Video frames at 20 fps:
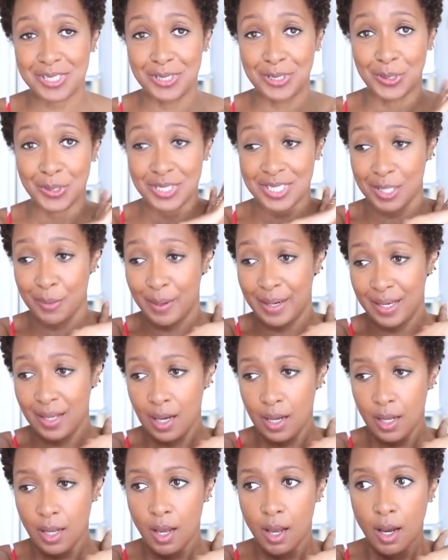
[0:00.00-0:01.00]
looked at went,
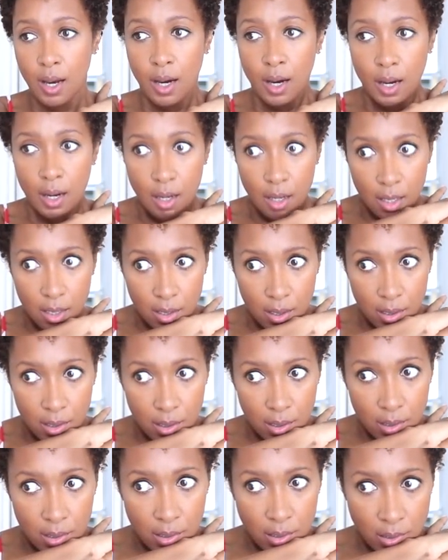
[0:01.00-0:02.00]

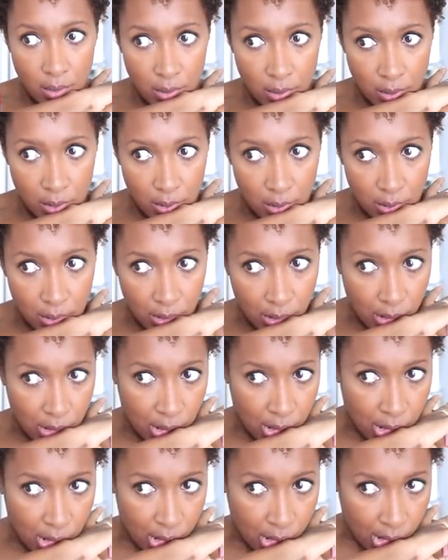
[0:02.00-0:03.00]

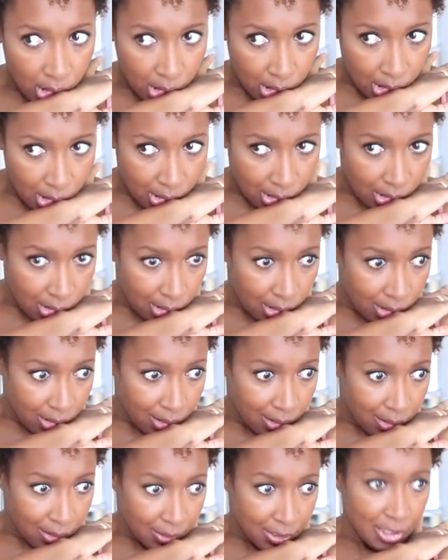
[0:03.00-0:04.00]
oh,
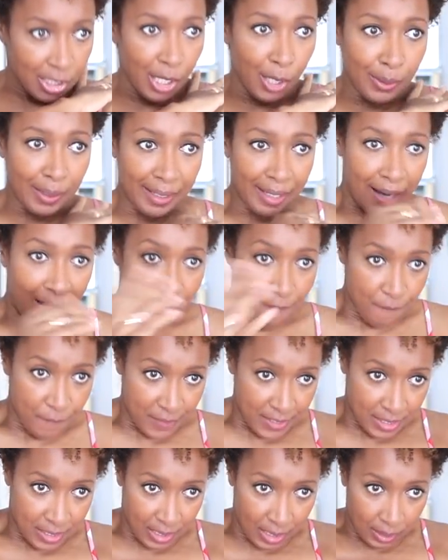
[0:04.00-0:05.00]
you know, like
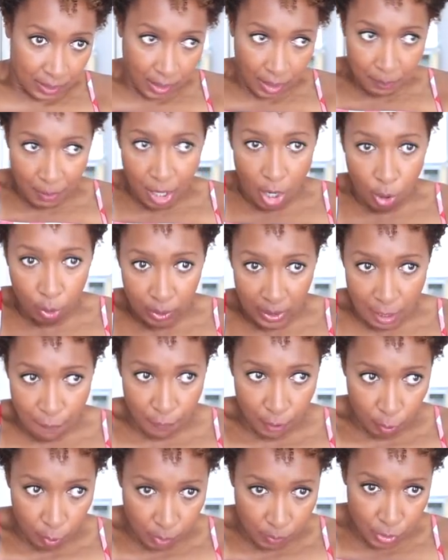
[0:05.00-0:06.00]
everything, like my whole
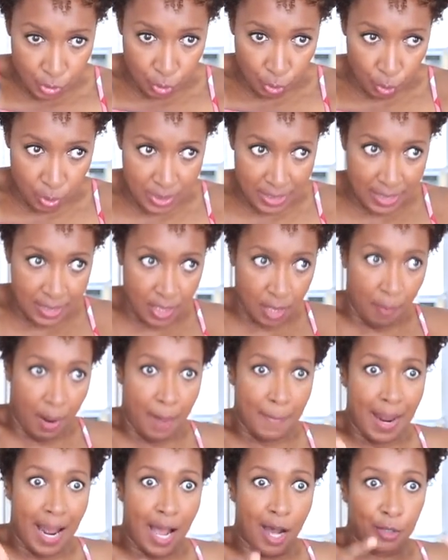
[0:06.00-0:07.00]
living room draws into
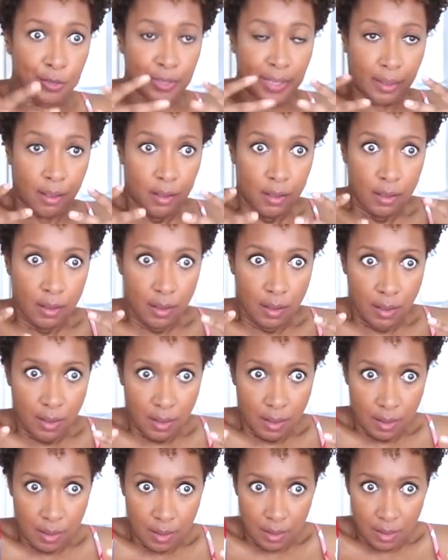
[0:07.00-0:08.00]
my mouth, like,
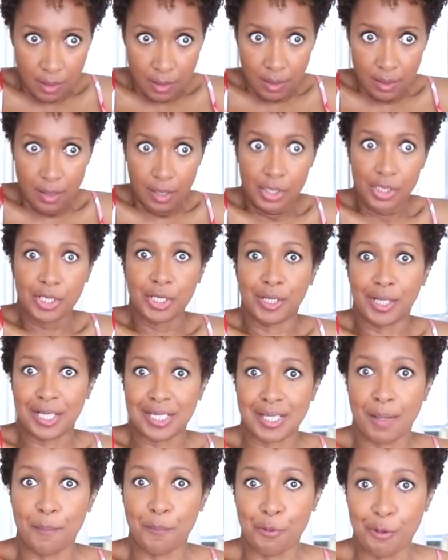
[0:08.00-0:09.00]
you know, like
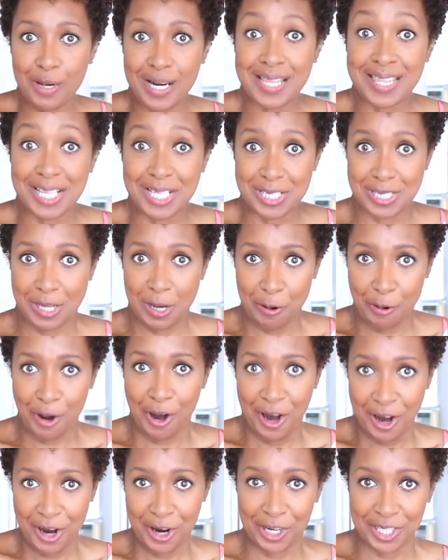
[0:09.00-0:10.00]
I'm breathing so
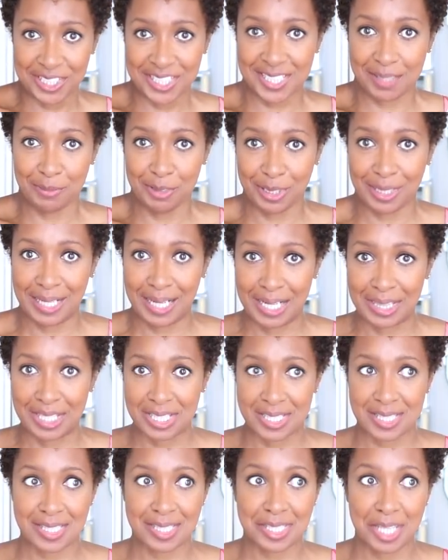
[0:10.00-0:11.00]
hard because I'm looking at
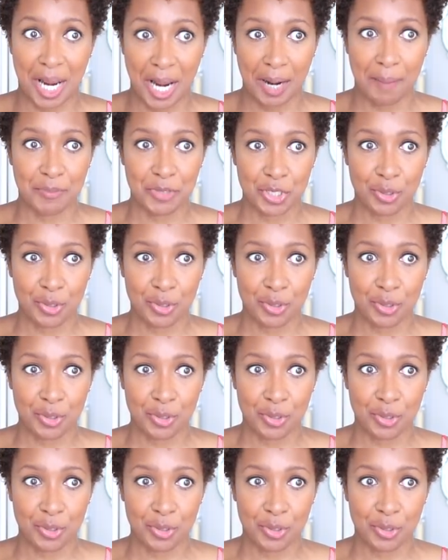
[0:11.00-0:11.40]
this damn